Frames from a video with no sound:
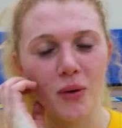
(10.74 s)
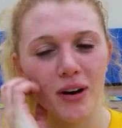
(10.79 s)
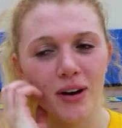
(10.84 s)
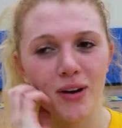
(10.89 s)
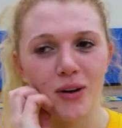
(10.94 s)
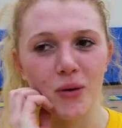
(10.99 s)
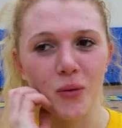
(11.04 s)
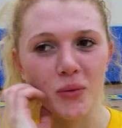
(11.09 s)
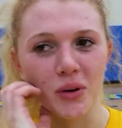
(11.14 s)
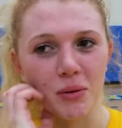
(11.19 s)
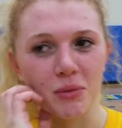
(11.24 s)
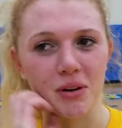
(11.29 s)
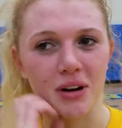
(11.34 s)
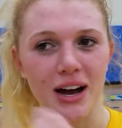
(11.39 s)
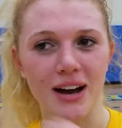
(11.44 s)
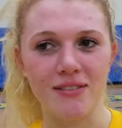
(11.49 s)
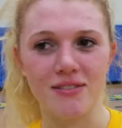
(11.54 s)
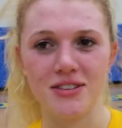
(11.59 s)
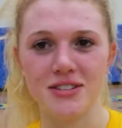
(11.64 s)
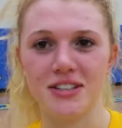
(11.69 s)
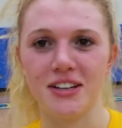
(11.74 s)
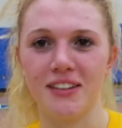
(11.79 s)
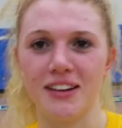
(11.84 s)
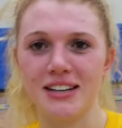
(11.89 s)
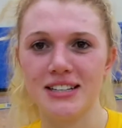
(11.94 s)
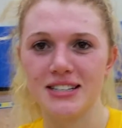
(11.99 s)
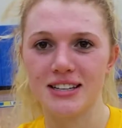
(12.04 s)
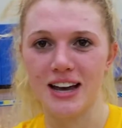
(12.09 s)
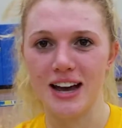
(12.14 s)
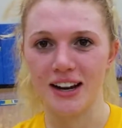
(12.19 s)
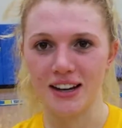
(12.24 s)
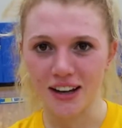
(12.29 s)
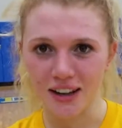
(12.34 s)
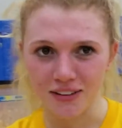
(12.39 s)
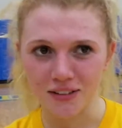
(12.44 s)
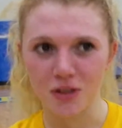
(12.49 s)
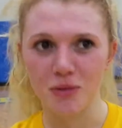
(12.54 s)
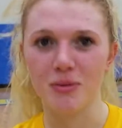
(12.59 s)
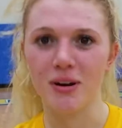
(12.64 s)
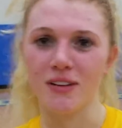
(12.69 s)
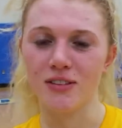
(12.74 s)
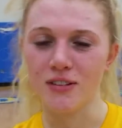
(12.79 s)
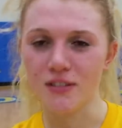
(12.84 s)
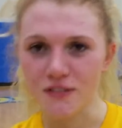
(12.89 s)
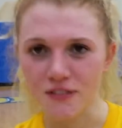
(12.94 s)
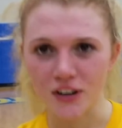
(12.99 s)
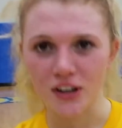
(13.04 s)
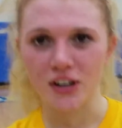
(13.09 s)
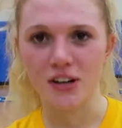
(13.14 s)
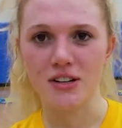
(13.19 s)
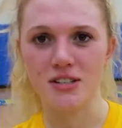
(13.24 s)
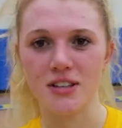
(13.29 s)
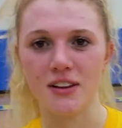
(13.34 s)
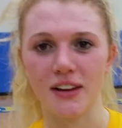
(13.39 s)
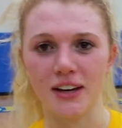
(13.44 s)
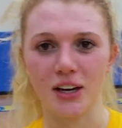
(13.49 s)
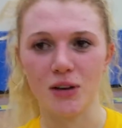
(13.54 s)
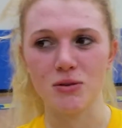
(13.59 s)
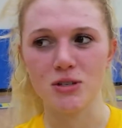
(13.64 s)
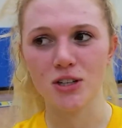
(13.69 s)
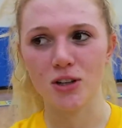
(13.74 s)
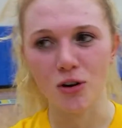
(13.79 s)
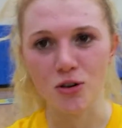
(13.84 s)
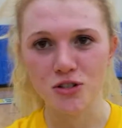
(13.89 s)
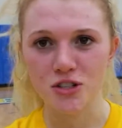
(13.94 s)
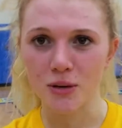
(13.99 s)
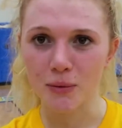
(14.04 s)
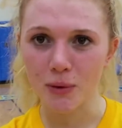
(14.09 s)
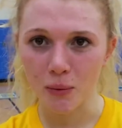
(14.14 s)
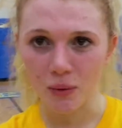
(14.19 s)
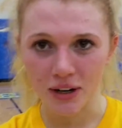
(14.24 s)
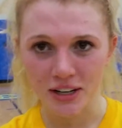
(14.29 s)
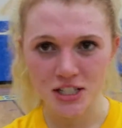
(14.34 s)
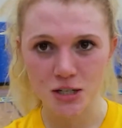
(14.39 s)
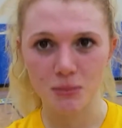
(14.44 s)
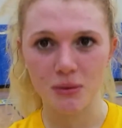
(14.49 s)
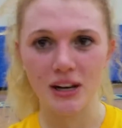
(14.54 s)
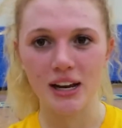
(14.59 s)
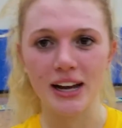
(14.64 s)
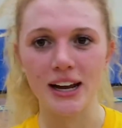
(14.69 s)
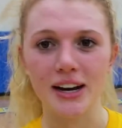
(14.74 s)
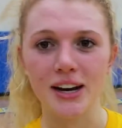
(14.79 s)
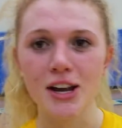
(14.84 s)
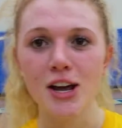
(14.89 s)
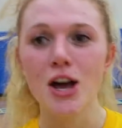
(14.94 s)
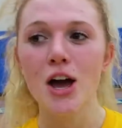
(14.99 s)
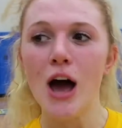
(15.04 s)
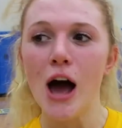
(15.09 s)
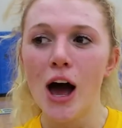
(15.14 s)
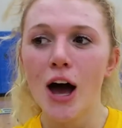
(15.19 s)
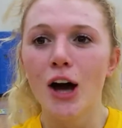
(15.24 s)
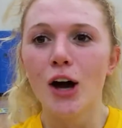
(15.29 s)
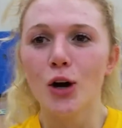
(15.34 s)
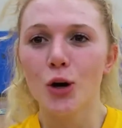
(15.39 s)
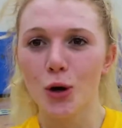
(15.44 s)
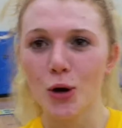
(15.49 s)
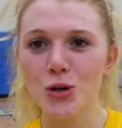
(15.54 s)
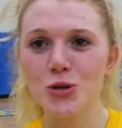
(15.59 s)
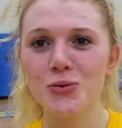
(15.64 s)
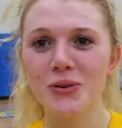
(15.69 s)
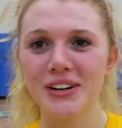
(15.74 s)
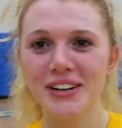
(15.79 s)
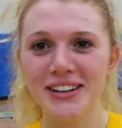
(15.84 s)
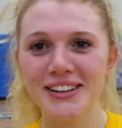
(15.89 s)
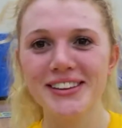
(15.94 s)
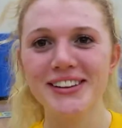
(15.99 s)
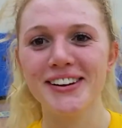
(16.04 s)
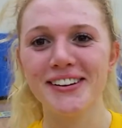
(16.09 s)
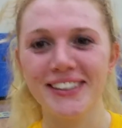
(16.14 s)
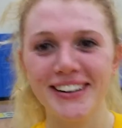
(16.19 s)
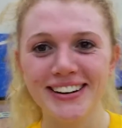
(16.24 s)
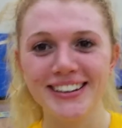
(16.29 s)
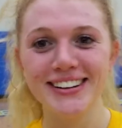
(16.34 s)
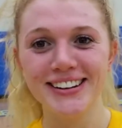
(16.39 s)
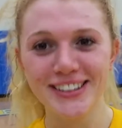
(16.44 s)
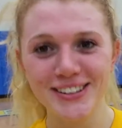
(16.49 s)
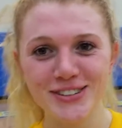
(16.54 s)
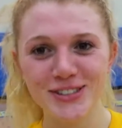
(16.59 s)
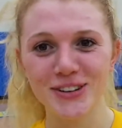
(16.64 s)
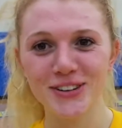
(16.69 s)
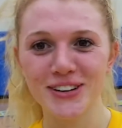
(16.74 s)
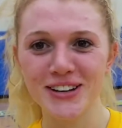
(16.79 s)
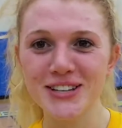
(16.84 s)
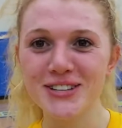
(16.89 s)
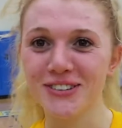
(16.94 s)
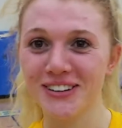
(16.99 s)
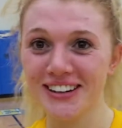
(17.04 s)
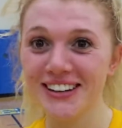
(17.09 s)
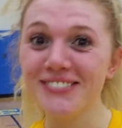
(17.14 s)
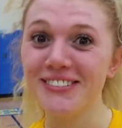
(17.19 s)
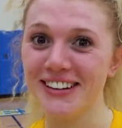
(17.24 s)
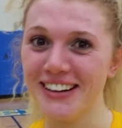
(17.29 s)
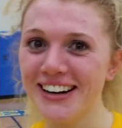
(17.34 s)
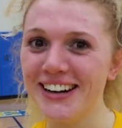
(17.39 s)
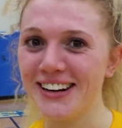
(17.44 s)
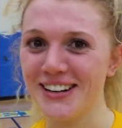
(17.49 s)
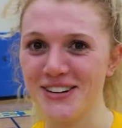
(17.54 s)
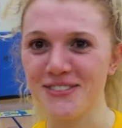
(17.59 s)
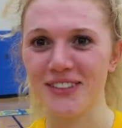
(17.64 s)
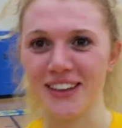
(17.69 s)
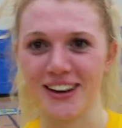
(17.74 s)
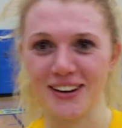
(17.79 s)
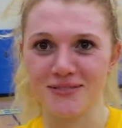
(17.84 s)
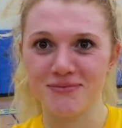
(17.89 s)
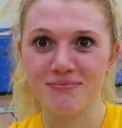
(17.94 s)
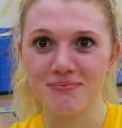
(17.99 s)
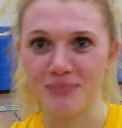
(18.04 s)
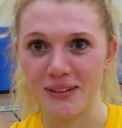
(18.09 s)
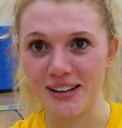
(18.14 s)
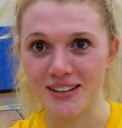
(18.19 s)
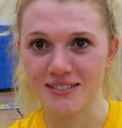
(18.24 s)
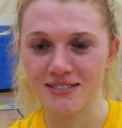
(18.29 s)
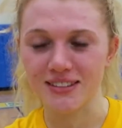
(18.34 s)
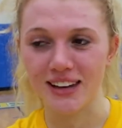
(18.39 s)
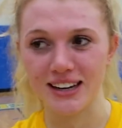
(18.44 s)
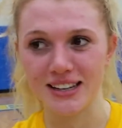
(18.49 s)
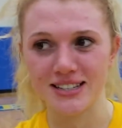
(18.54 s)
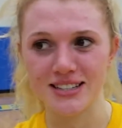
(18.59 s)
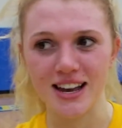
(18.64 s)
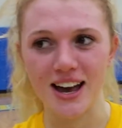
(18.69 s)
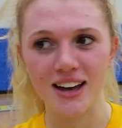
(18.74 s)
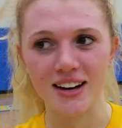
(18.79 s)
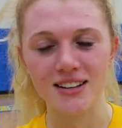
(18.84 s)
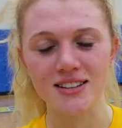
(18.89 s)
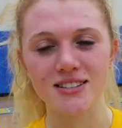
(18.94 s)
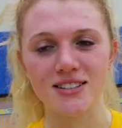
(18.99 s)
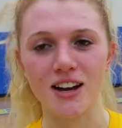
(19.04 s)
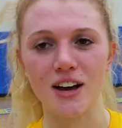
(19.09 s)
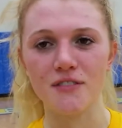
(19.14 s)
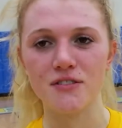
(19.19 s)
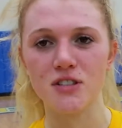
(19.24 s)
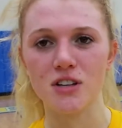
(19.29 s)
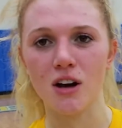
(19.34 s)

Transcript: Well, we were obviously like slacking a little bit in the first, and like it was closer than we wanted to be in. Coach went in there and he told us when we needed to like be like sad and stuff.